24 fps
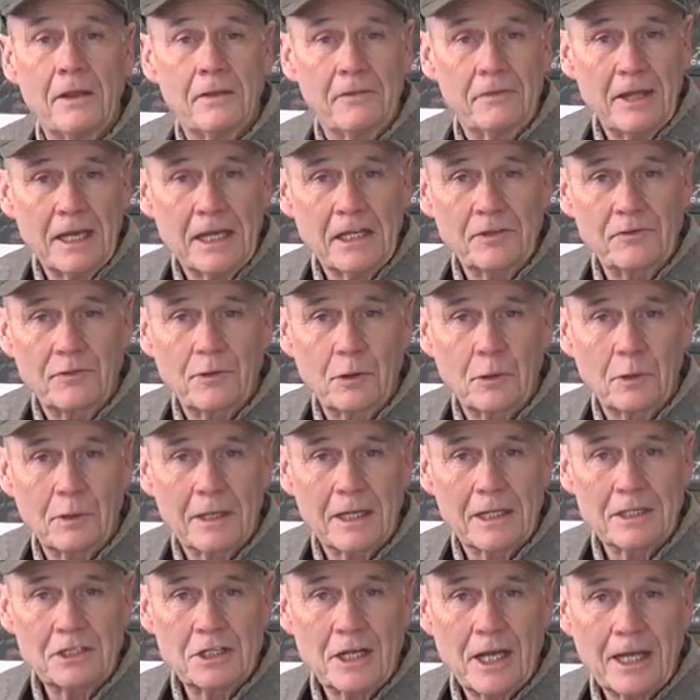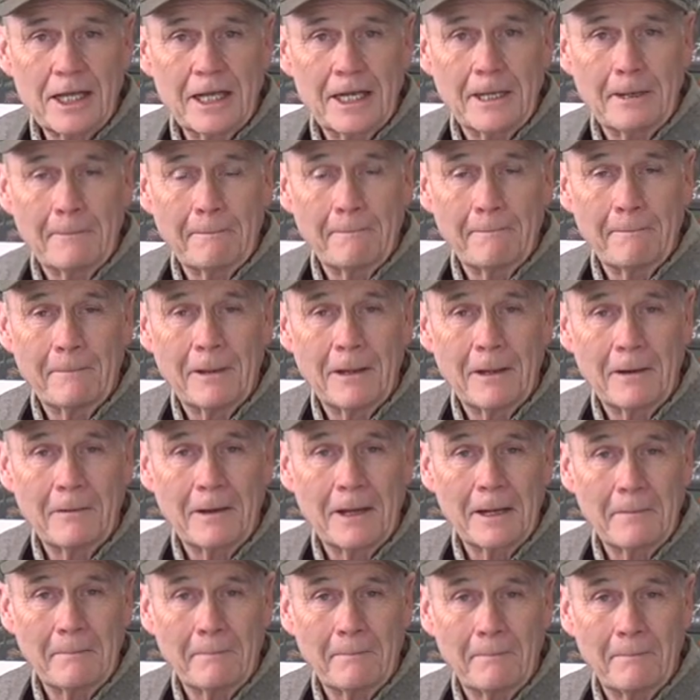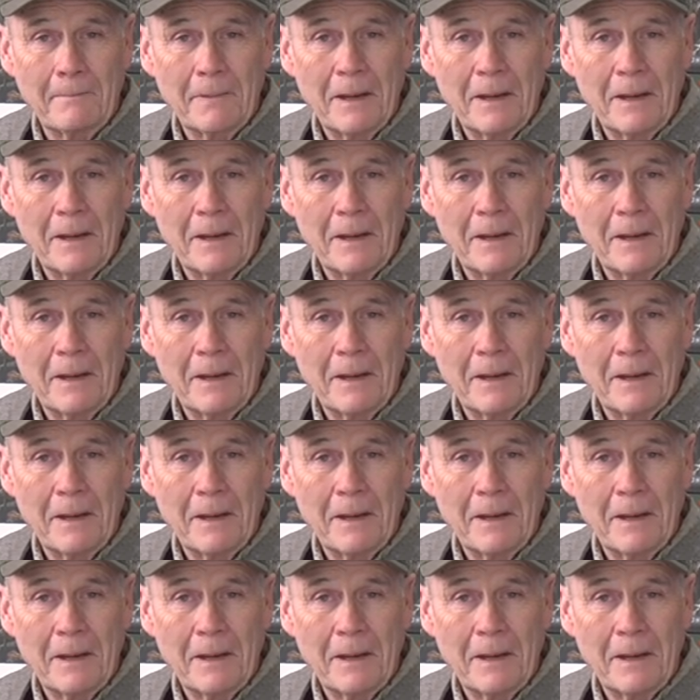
Thanks for uh, checking in. All right.